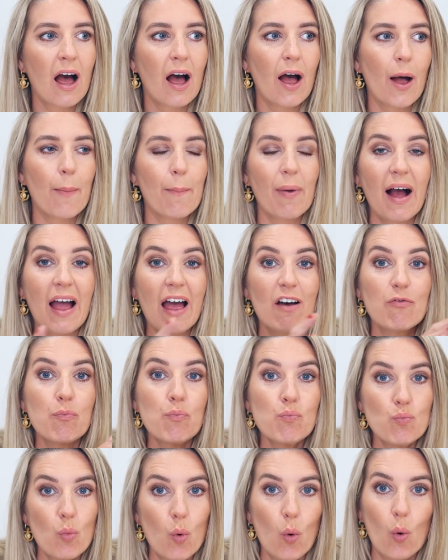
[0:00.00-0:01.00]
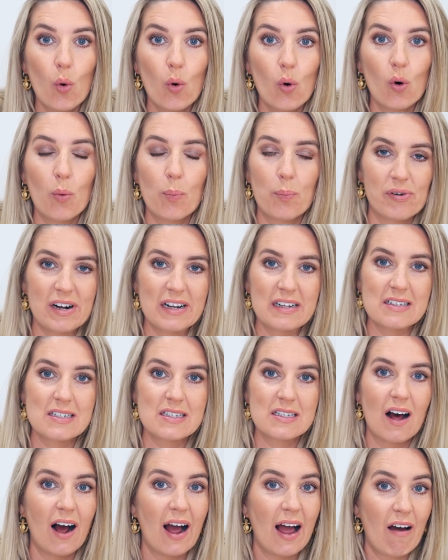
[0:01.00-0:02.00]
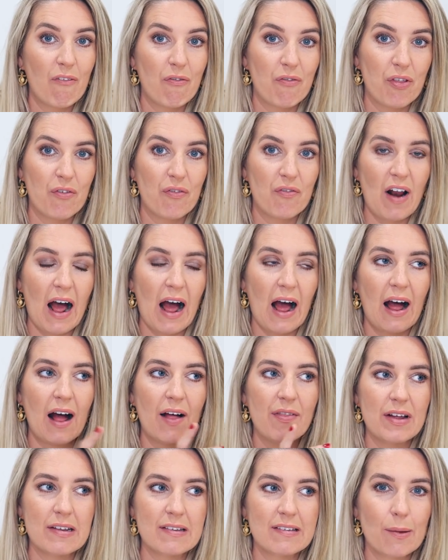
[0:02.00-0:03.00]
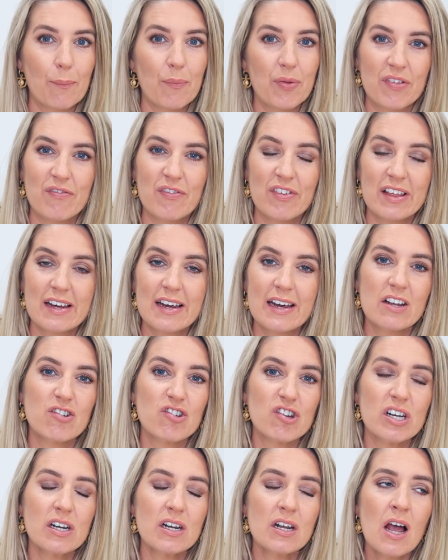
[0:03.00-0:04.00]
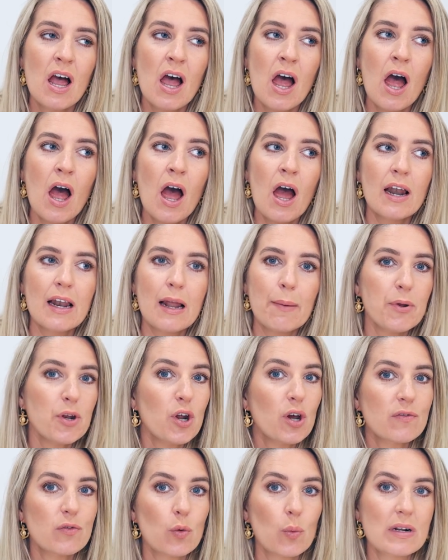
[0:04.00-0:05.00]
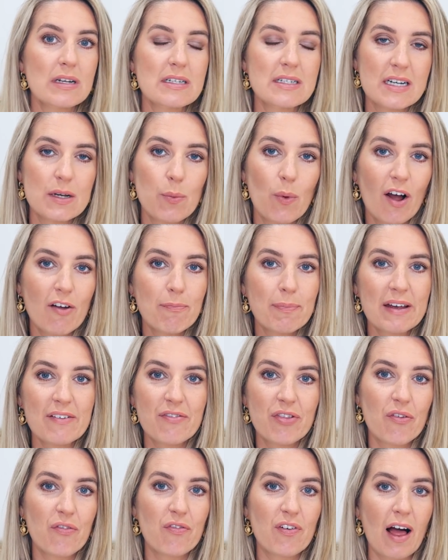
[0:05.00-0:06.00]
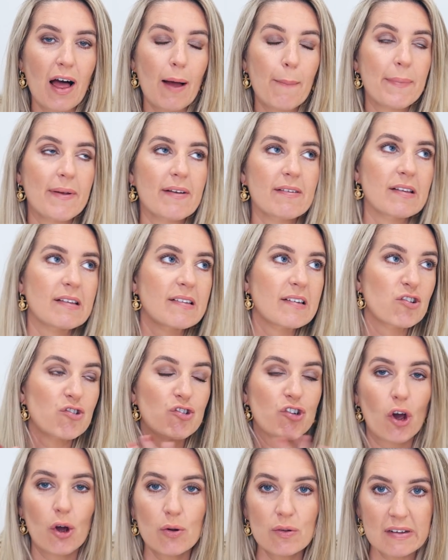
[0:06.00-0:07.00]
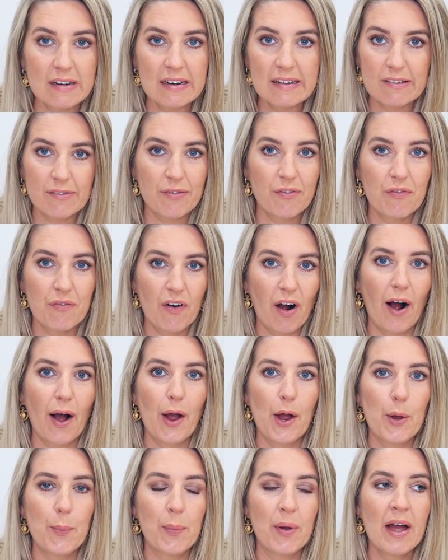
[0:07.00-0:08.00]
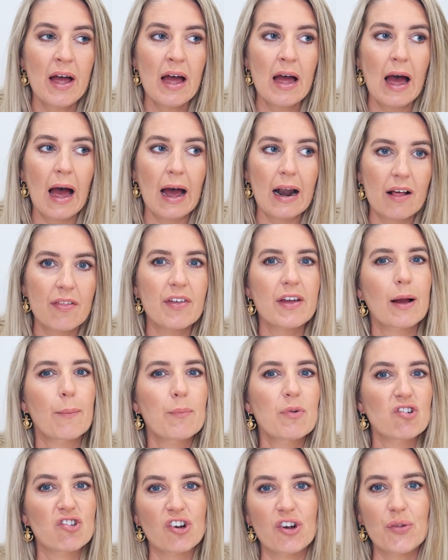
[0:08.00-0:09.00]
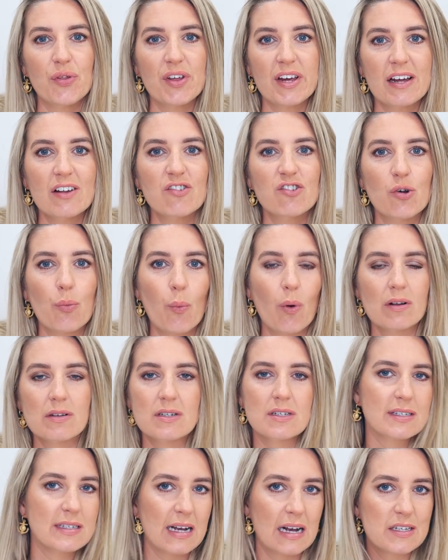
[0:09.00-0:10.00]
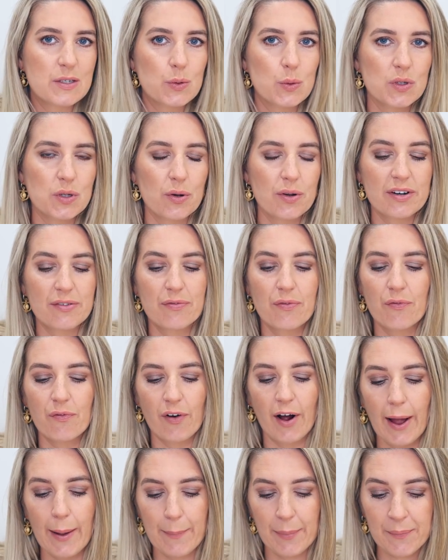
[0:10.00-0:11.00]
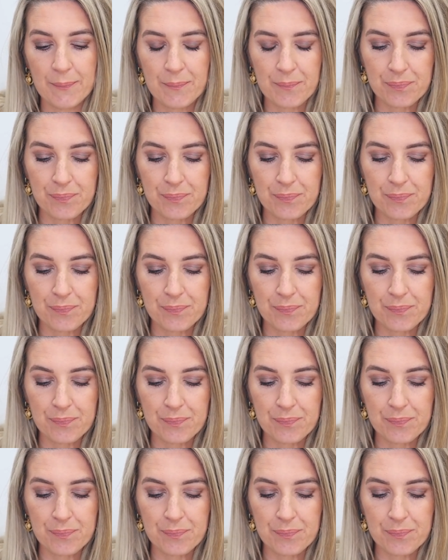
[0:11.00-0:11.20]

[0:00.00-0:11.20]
I have more prints that I have for the flat and then some for the kitchen. Let me know if you want to see what I've picked for the flat, because it's a totally different vibe. And I think I'm going to show you the kitchen ones because that's also a different vibe.